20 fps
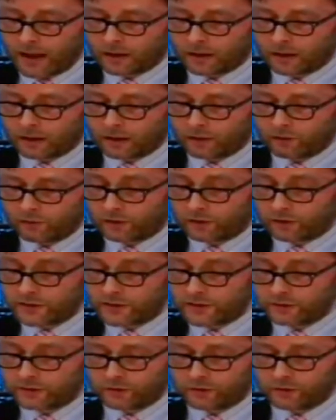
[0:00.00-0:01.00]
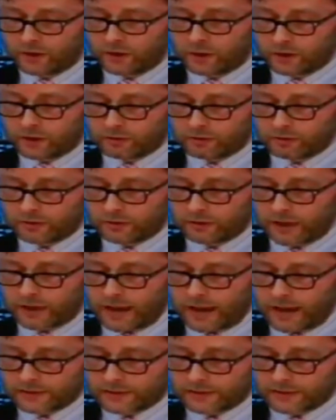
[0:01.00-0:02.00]
Others
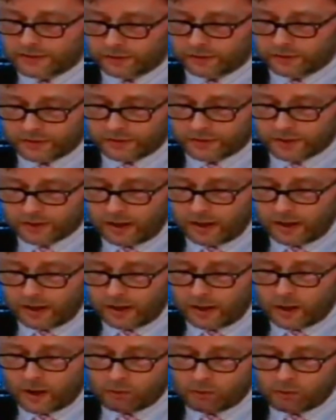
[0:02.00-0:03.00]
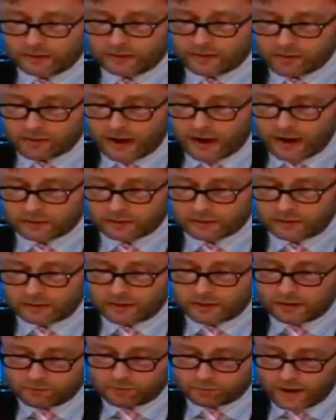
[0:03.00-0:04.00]
suggested that the
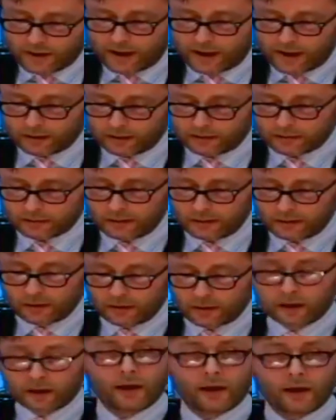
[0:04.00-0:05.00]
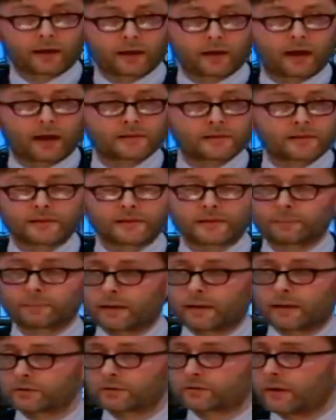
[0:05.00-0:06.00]
distinction must be made between the
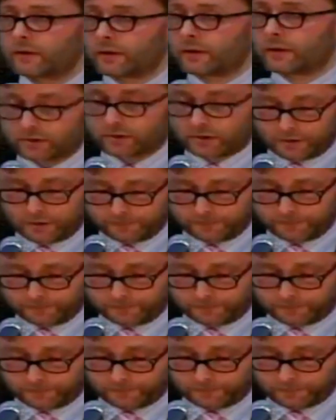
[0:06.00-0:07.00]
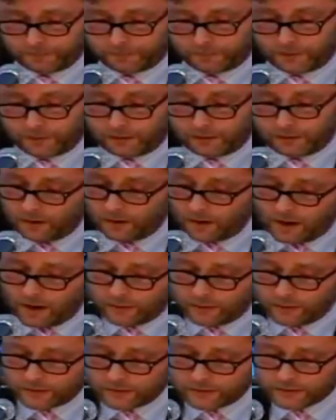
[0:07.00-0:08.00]
anti-Spanish motivation of Italian
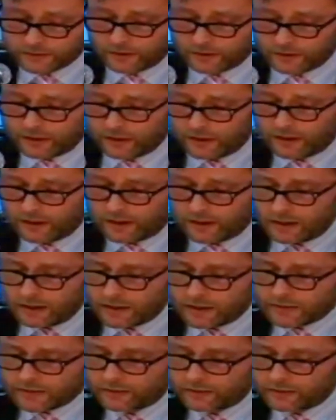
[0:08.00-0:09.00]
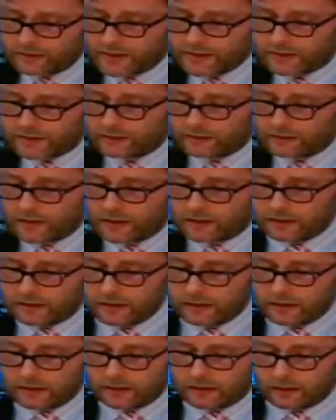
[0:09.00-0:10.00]
Jesuits and the
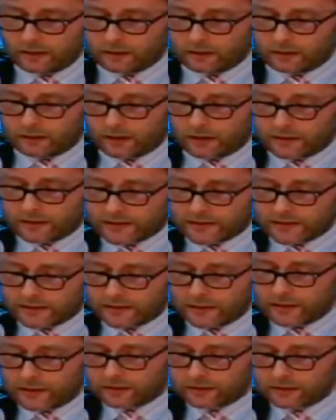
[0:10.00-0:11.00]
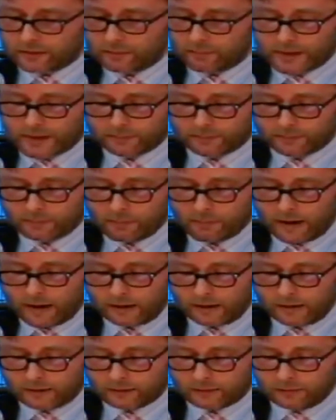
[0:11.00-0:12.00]
anti-converso opposition to the Portuguese
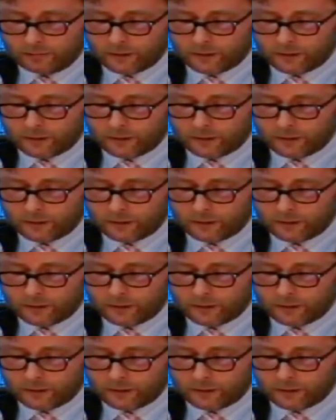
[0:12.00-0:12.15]
group.